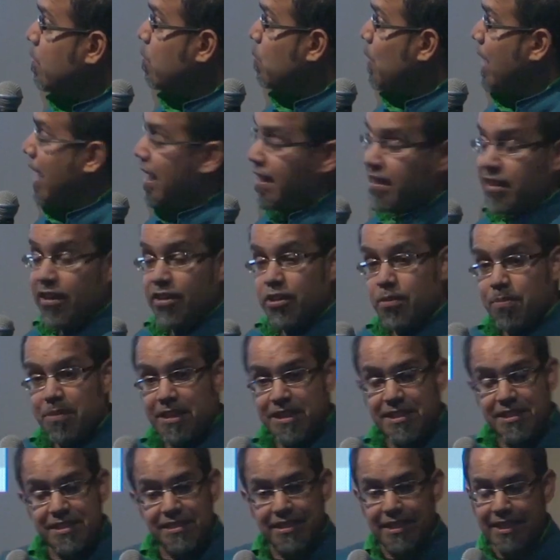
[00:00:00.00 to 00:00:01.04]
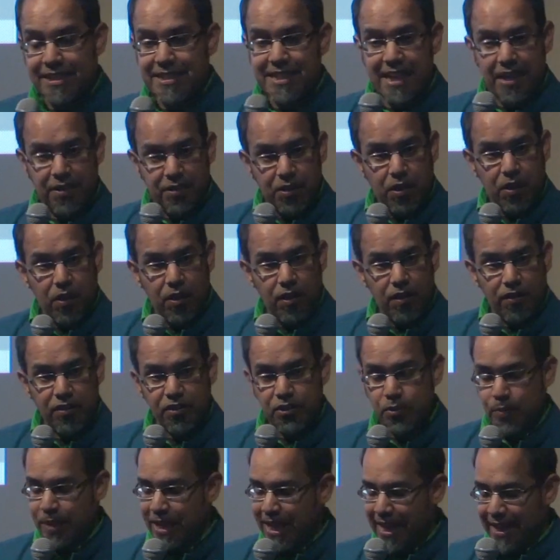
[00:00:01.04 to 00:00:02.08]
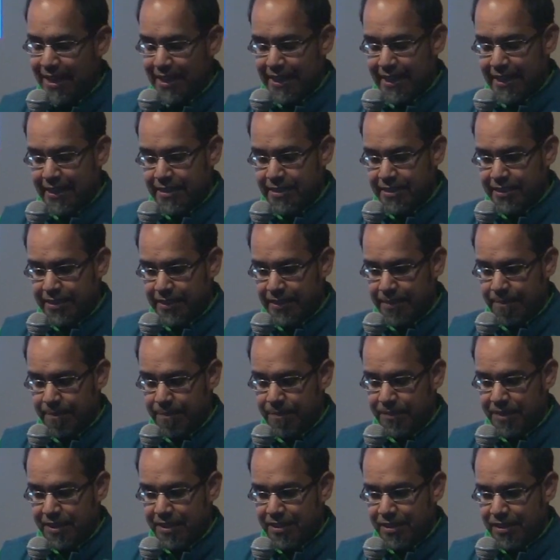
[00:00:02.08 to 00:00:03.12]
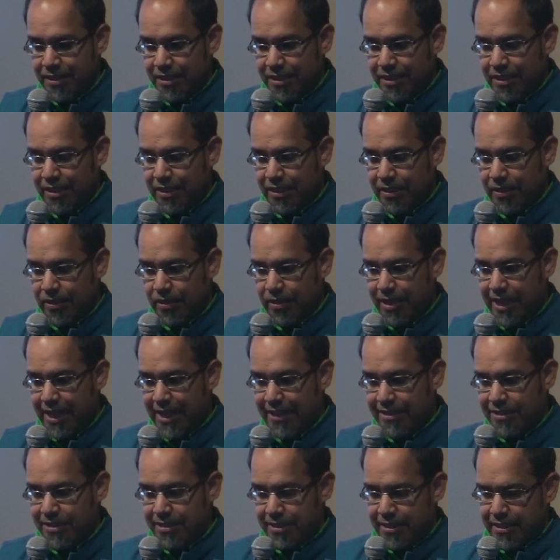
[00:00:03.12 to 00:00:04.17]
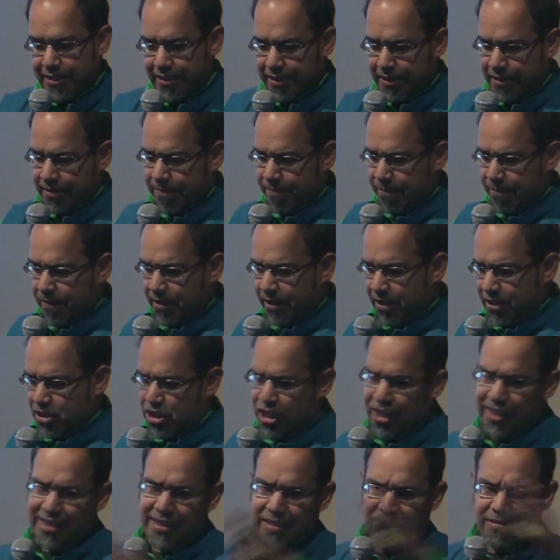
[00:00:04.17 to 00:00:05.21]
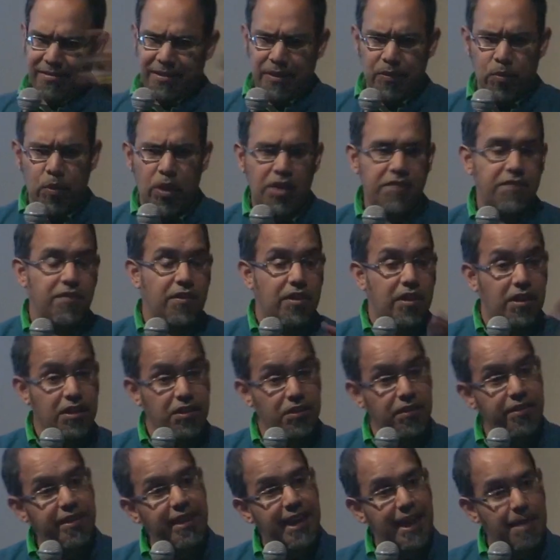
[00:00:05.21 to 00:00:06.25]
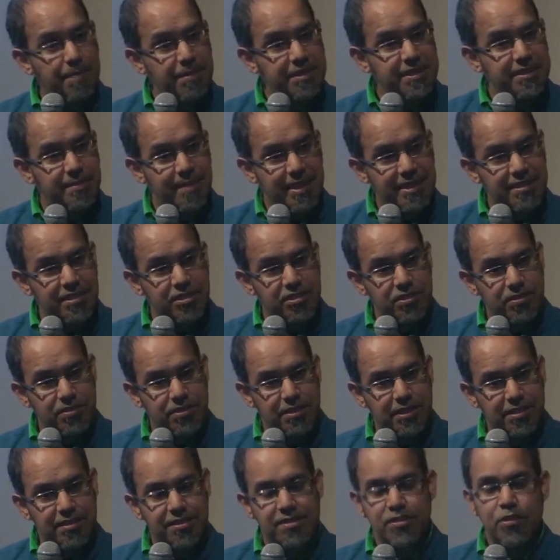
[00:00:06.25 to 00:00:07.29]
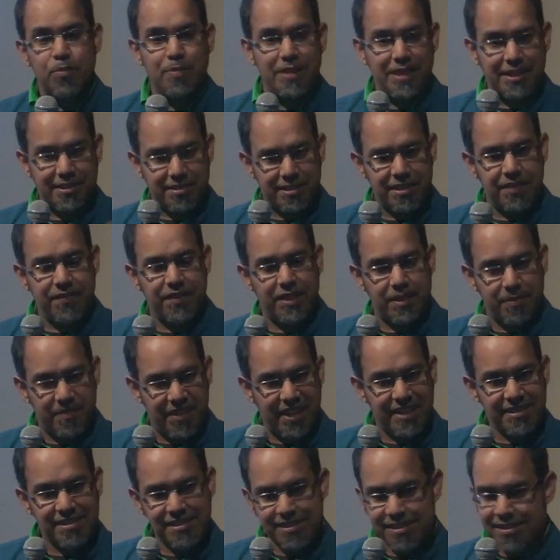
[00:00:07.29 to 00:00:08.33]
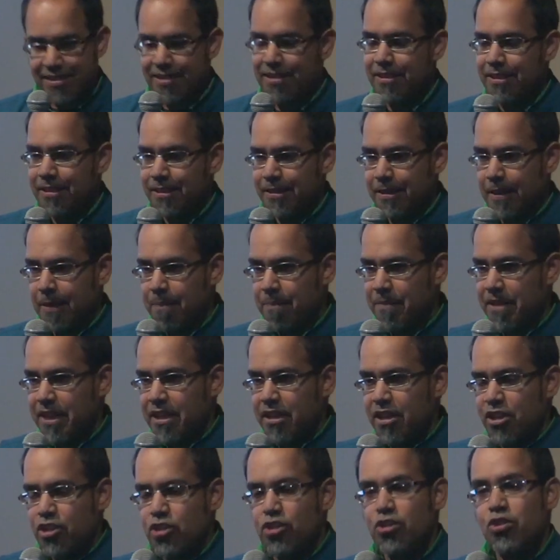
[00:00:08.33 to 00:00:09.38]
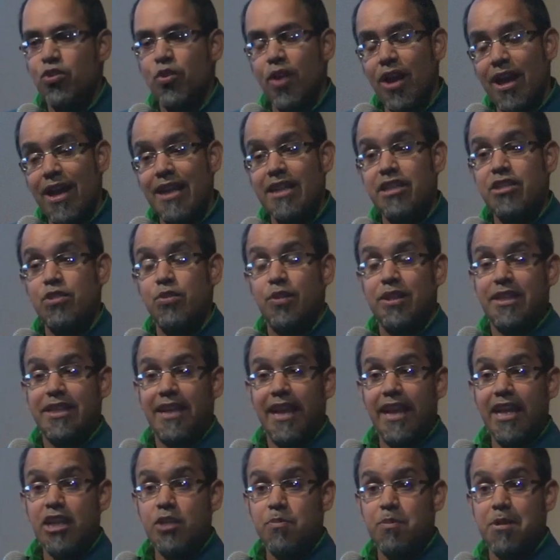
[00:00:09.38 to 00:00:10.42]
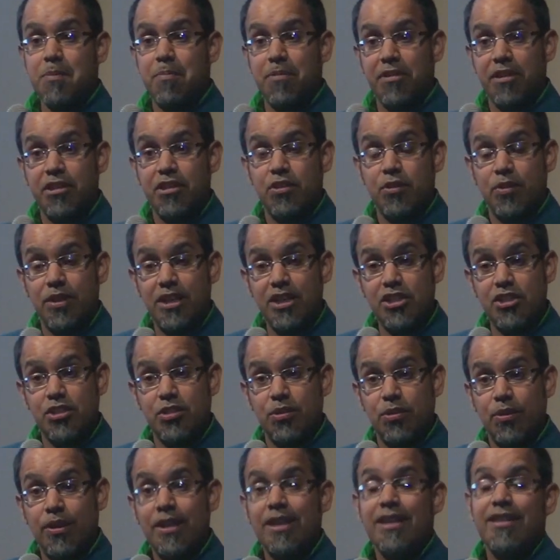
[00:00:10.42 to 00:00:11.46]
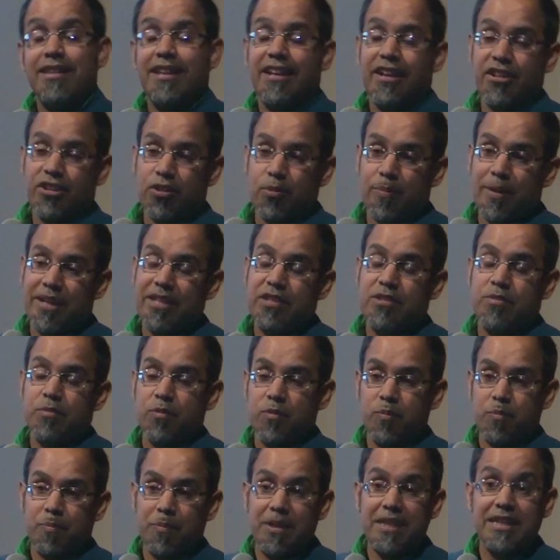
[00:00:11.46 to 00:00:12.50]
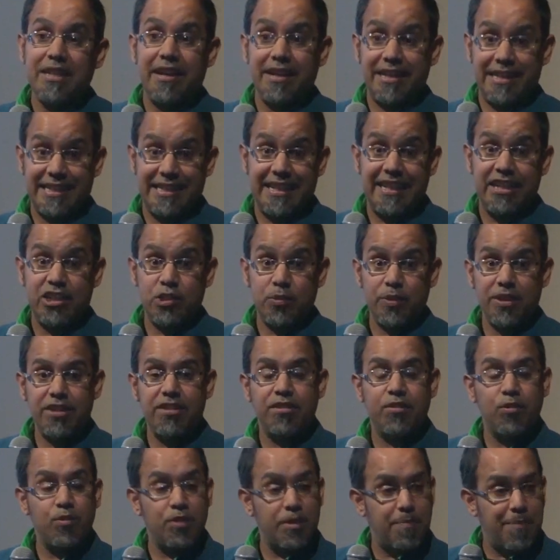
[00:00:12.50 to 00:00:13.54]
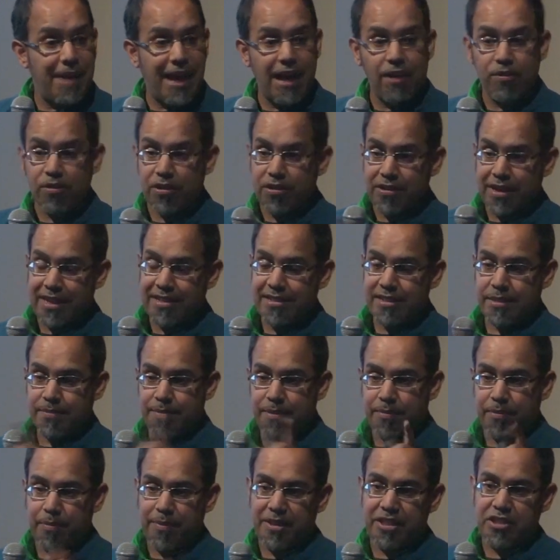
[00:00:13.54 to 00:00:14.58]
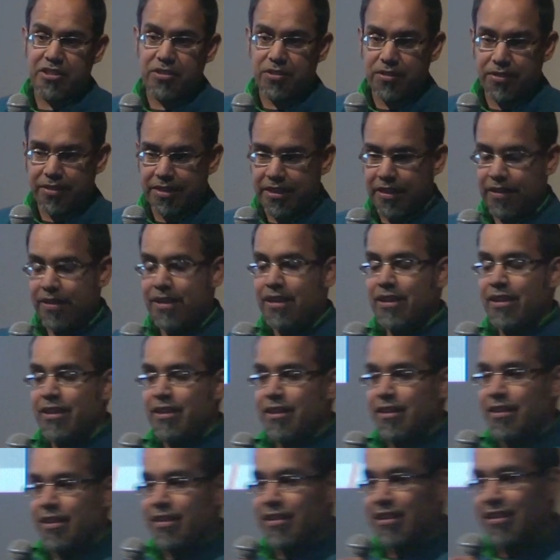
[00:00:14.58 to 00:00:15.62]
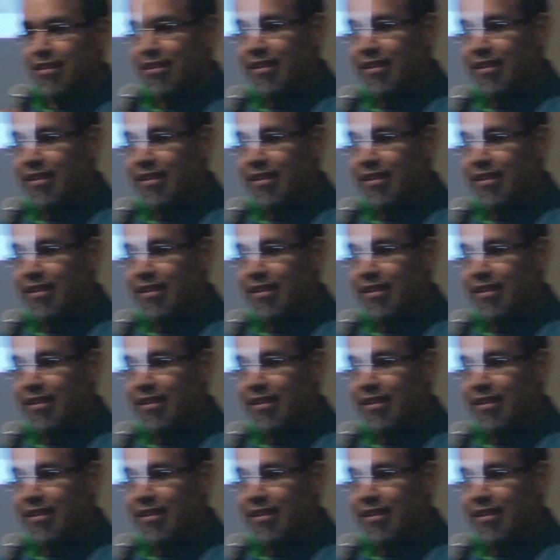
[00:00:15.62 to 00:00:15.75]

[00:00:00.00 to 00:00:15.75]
we had it other places like town halls. We had it at um, uh, at the a giant like Walk for Hunger that happens in Massachusetts, so big civic events, um, to trying to engage people into an issue they otherwise might not engage with through the power, as some people mentioned earlier, the